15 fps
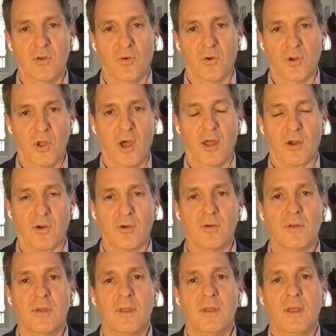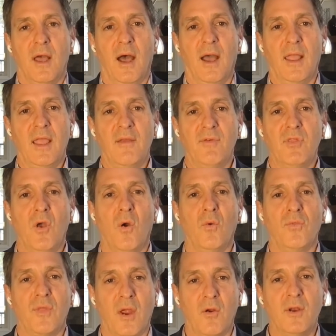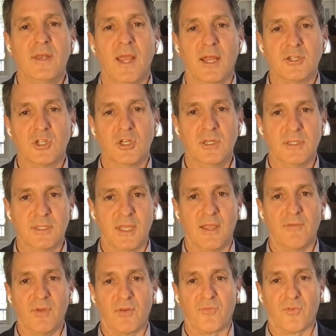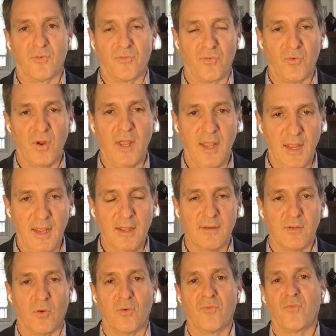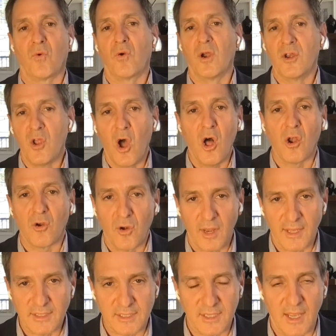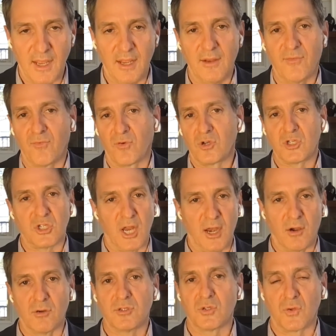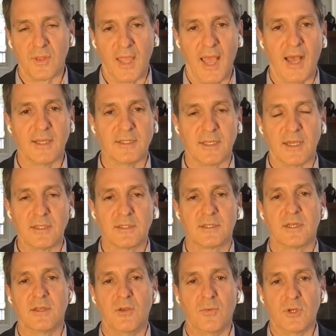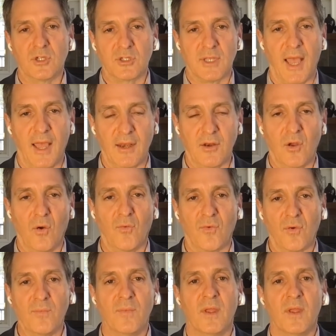or daughter, even though their intention is to give it for free or for $1, let's say, for shares or the assets, and you would just hand it over.